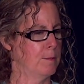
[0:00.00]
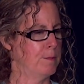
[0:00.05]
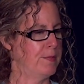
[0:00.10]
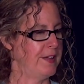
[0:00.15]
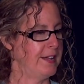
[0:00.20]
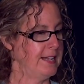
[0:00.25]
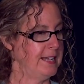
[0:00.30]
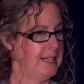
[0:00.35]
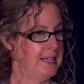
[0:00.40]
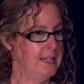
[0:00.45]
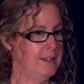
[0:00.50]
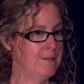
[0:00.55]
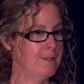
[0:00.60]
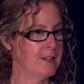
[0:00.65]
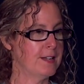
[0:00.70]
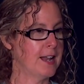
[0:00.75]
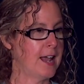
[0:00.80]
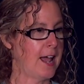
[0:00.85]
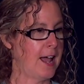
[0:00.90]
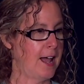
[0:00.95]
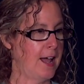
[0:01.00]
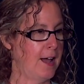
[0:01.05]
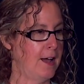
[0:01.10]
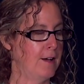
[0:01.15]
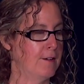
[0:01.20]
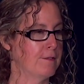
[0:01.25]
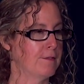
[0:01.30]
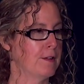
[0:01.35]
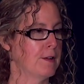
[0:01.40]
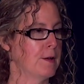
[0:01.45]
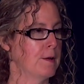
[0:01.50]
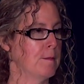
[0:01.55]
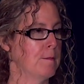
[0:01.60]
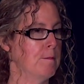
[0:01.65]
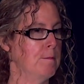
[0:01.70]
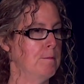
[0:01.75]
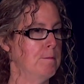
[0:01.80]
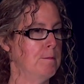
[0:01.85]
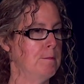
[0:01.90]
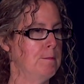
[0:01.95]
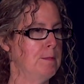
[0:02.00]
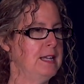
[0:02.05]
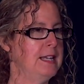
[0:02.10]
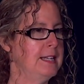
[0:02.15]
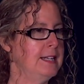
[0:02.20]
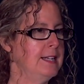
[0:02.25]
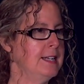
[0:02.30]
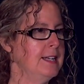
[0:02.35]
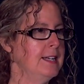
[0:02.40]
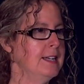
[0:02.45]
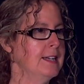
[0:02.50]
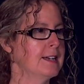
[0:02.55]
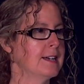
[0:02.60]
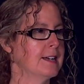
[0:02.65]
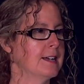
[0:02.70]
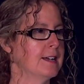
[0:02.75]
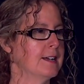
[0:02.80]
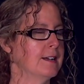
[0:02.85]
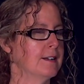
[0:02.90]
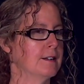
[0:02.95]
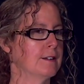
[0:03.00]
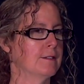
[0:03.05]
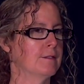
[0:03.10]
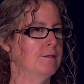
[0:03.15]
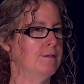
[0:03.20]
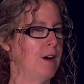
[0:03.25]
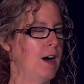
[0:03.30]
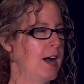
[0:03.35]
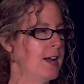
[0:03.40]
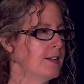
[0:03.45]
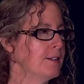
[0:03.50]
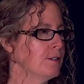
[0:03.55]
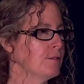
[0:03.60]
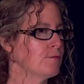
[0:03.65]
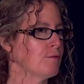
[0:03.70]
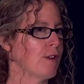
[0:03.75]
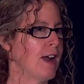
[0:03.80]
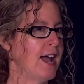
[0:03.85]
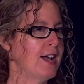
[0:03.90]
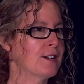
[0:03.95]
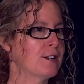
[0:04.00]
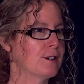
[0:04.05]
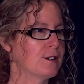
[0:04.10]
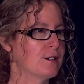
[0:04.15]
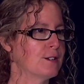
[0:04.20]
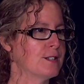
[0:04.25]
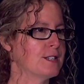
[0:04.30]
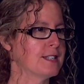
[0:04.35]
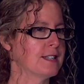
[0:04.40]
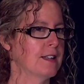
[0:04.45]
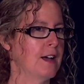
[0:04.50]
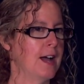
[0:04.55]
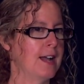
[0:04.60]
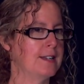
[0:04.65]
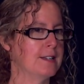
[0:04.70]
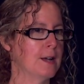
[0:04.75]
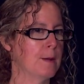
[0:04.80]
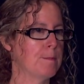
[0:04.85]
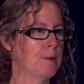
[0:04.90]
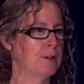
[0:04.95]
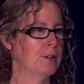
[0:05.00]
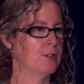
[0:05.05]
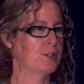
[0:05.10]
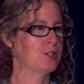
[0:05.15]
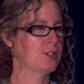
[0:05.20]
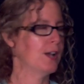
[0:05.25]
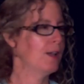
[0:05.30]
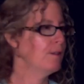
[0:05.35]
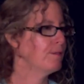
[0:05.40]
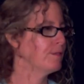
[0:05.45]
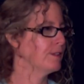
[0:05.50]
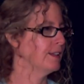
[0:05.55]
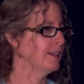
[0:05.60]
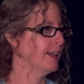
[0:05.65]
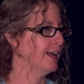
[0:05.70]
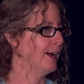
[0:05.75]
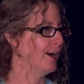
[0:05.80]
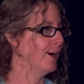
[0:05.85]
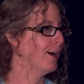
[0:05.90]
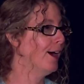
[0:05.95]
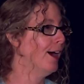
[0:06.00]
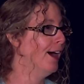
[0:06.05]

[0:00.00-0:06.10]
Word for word: they even have mini vinyl records lined up on a shelf in there.